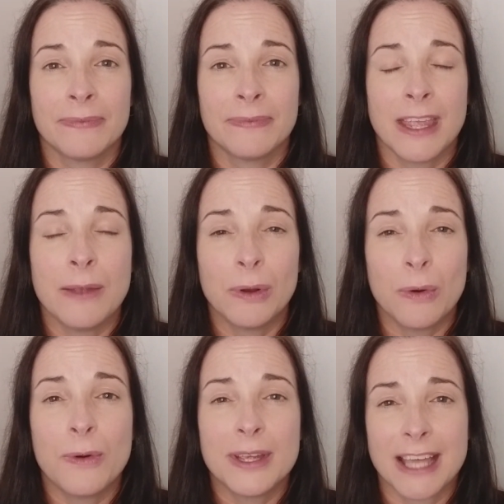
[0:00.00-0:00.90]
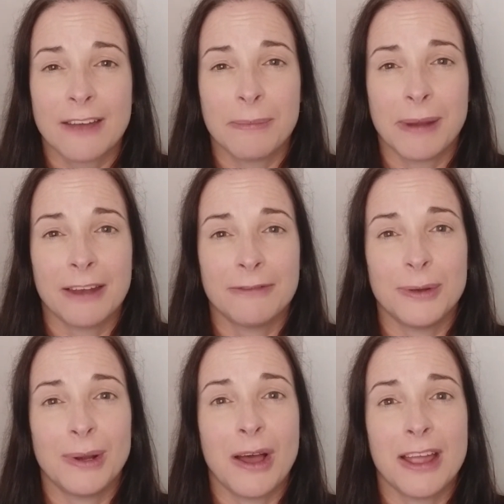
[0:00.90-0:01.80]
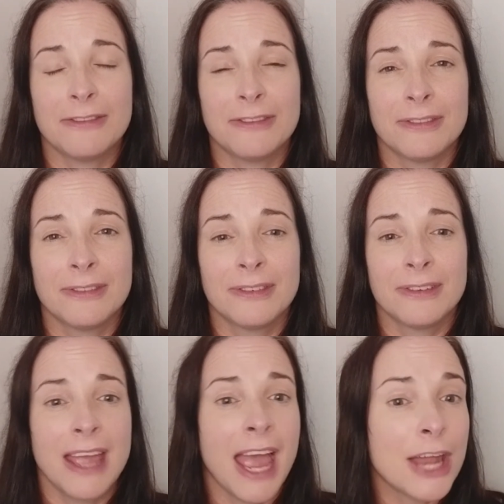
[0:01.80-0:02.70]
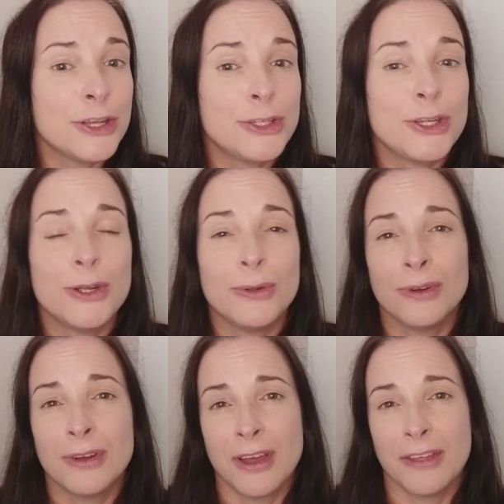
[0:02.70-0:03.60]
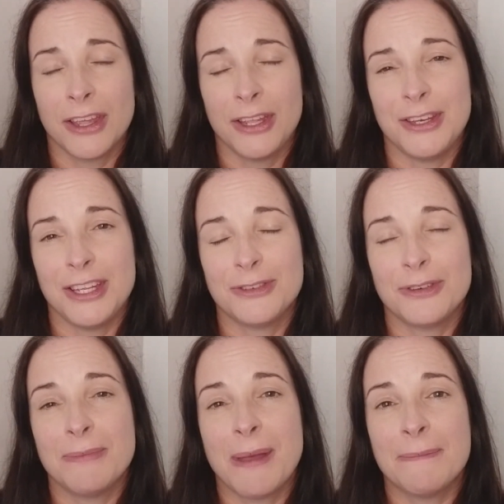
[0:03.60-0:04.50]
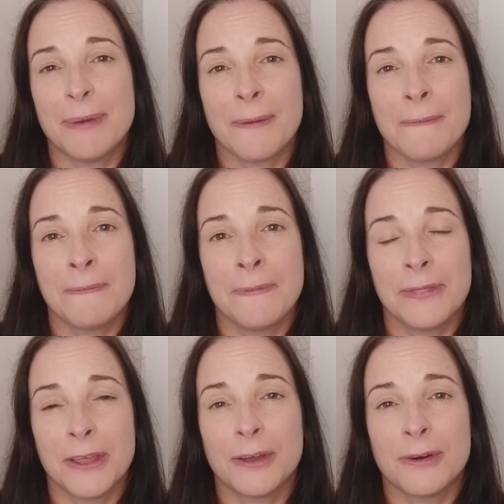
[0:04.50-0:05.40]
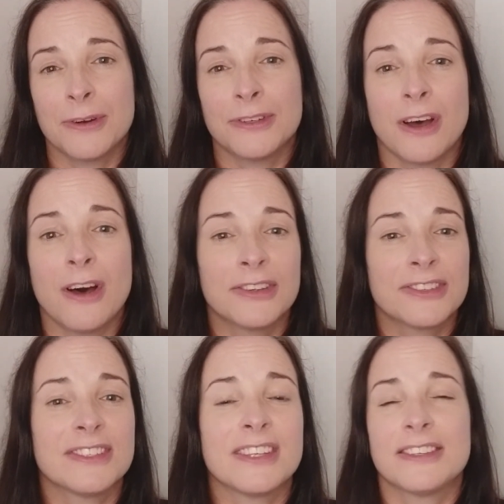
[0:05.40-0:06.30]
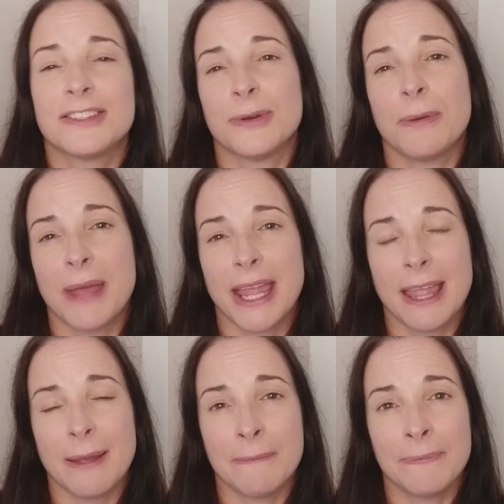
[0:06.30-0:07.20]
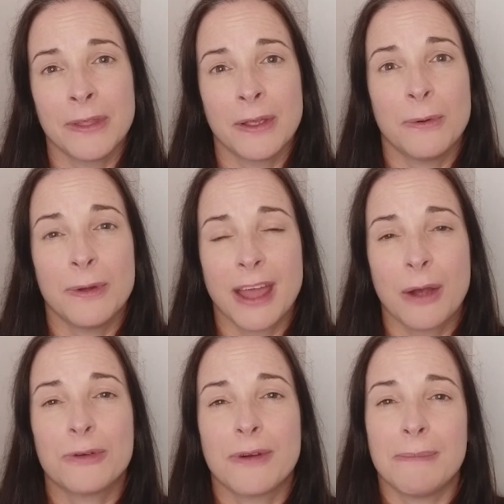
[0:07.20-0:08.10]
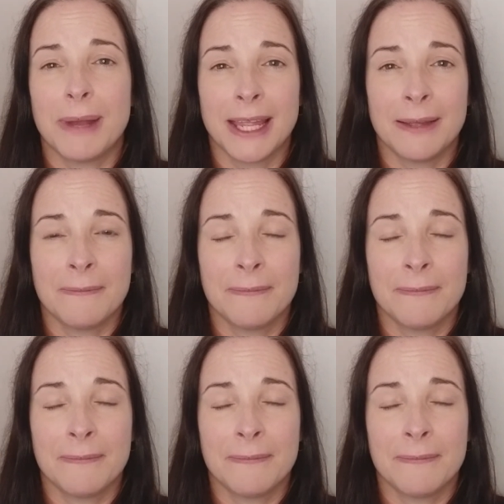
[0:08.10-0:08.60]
He will always have a plan for your life. And two, that you need to remember that God asks us to obey Him without grumbling